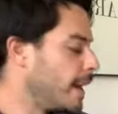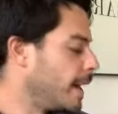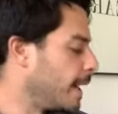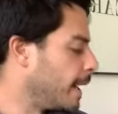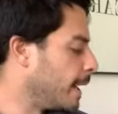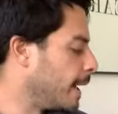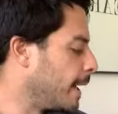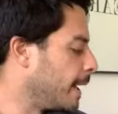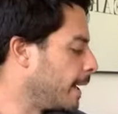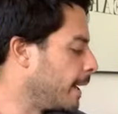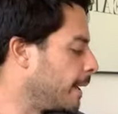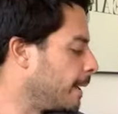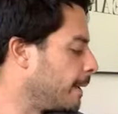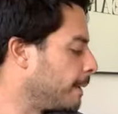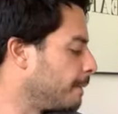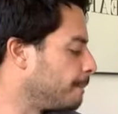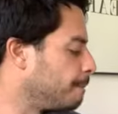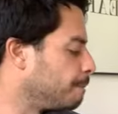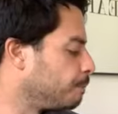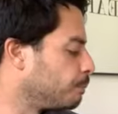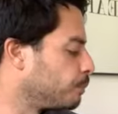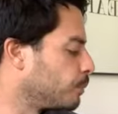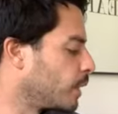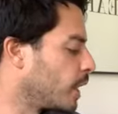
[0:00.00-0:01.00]

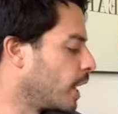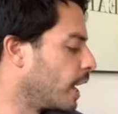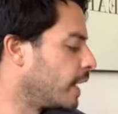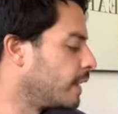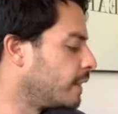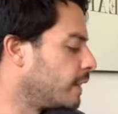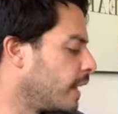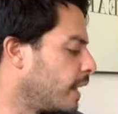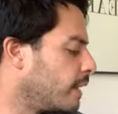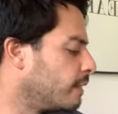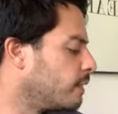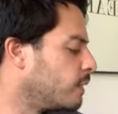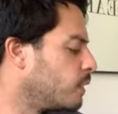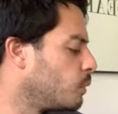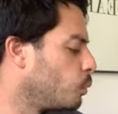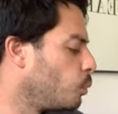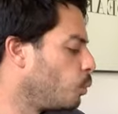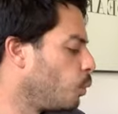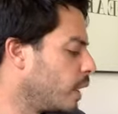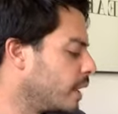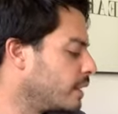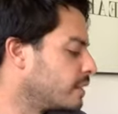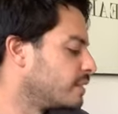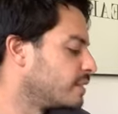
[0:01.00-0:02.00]
And then the
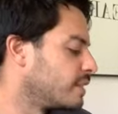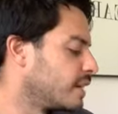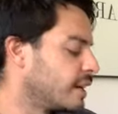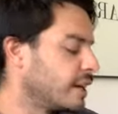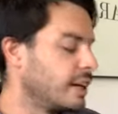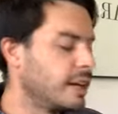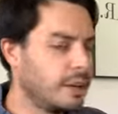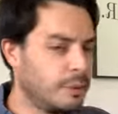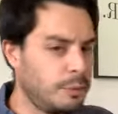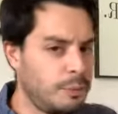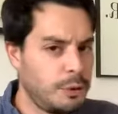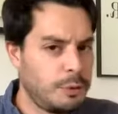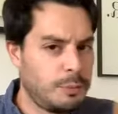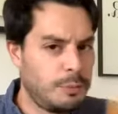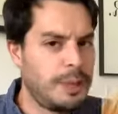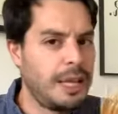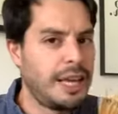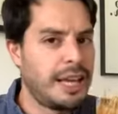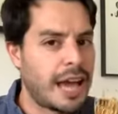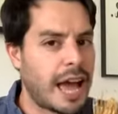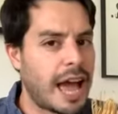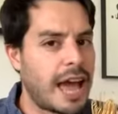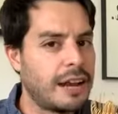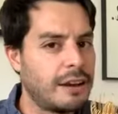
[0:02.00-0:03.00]
whisk, it would
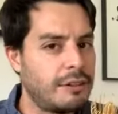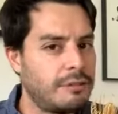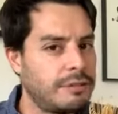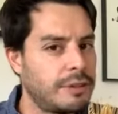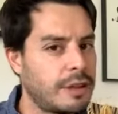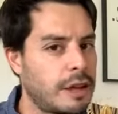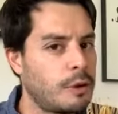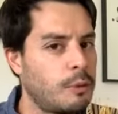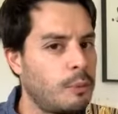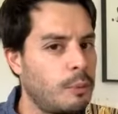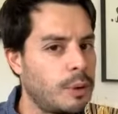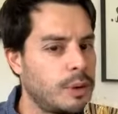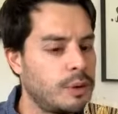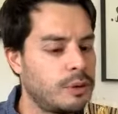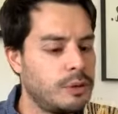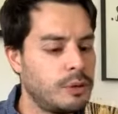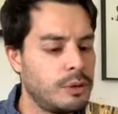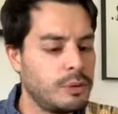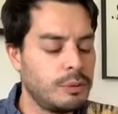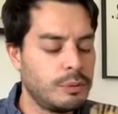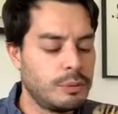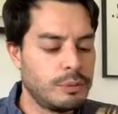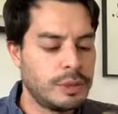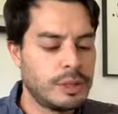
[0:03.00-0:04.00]
be kind of like what
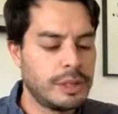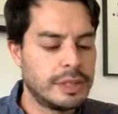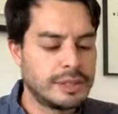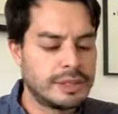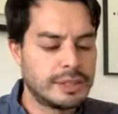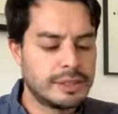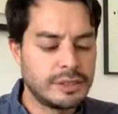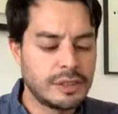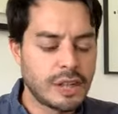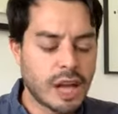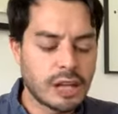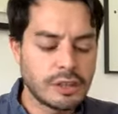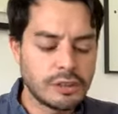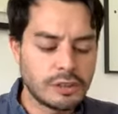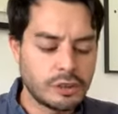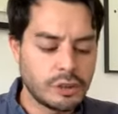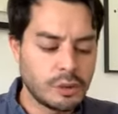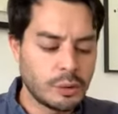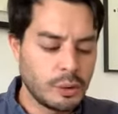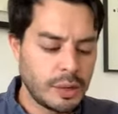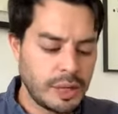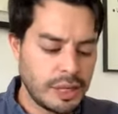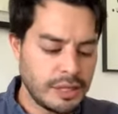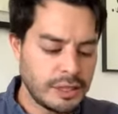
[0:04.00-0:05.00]
you, it's not
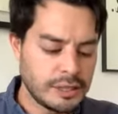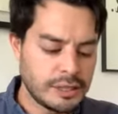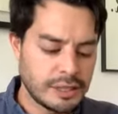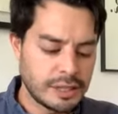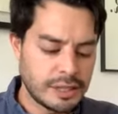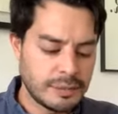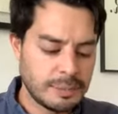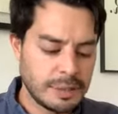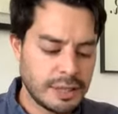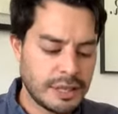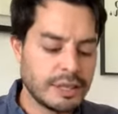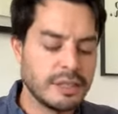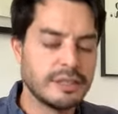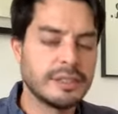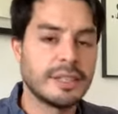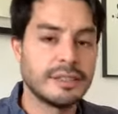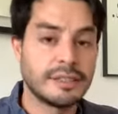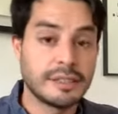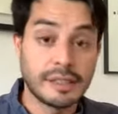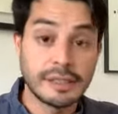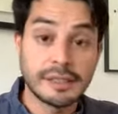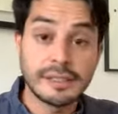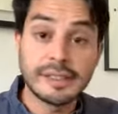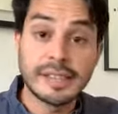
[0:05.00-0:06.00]
so easy because,
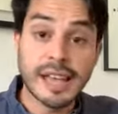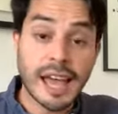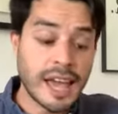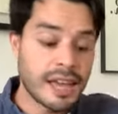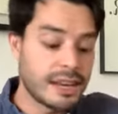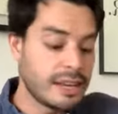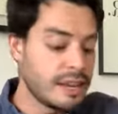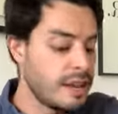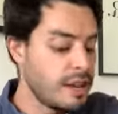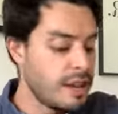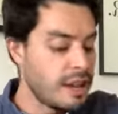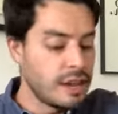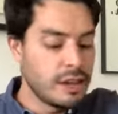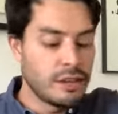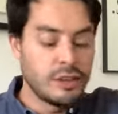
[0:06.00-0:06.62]
as I said,